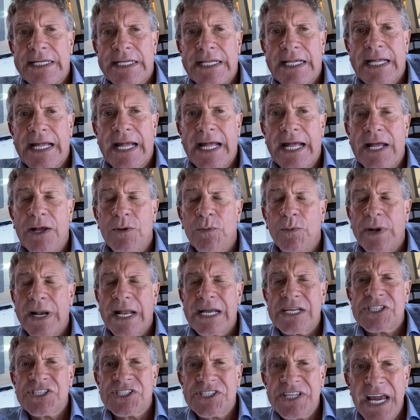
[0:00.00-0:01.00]
And when I
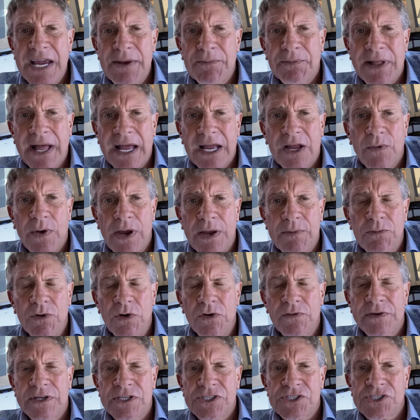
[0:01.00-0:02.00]
say black and white
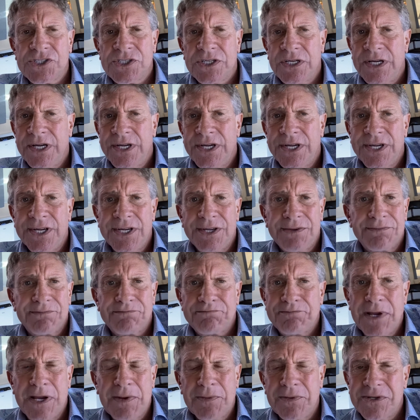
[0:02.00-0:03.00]
movies,
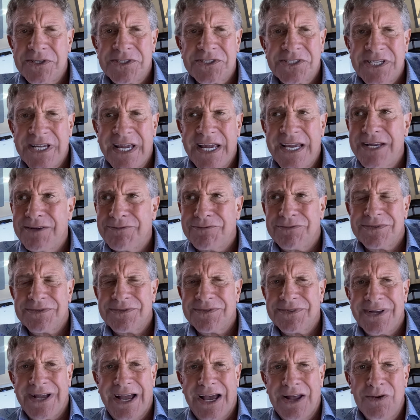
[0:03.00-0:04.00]
people say,
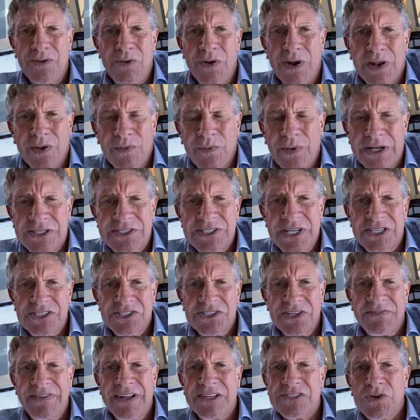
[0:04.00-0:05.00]
I don't want to watch that
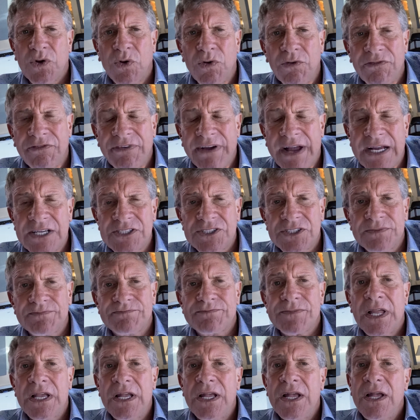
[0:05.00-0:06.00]
stuff. That's old fashioned.
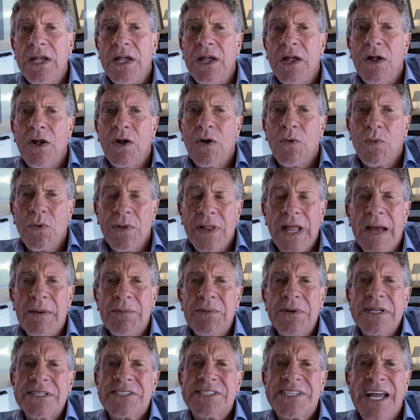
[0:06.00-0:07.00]
Well, I'm
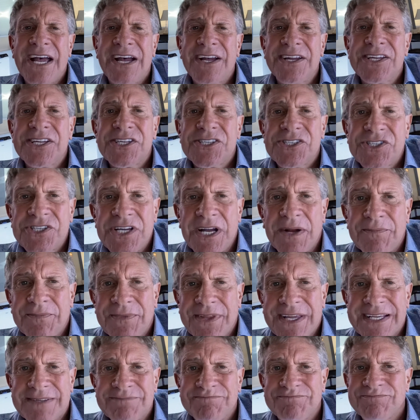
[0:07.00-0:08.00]
going to tell you
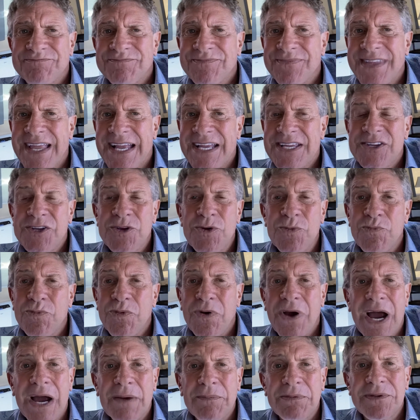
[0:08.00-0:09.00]
something that you
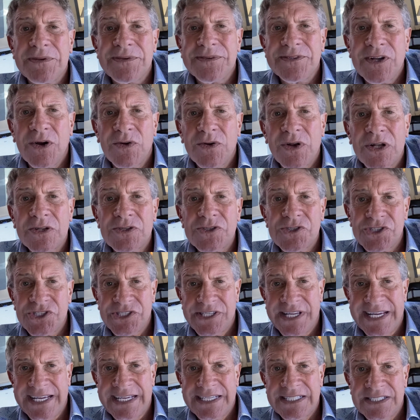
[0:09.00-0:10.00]
probably don't
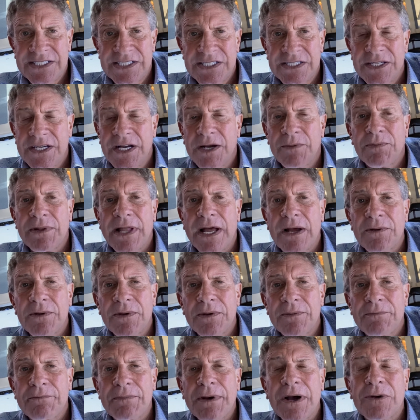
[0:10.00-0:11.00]
understand about
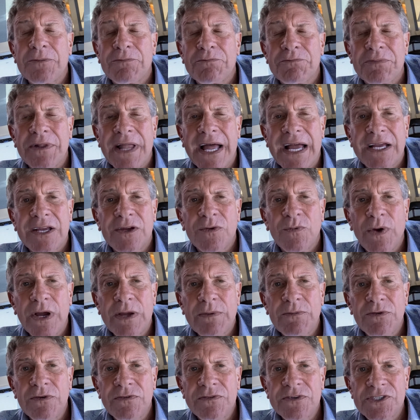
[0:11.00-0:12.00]
black and white
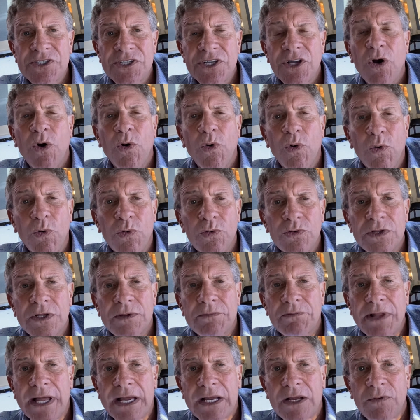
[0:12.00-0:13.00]
movies, the old
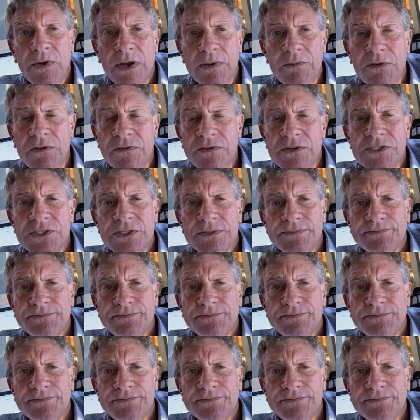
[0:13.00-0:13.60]
black and white movies.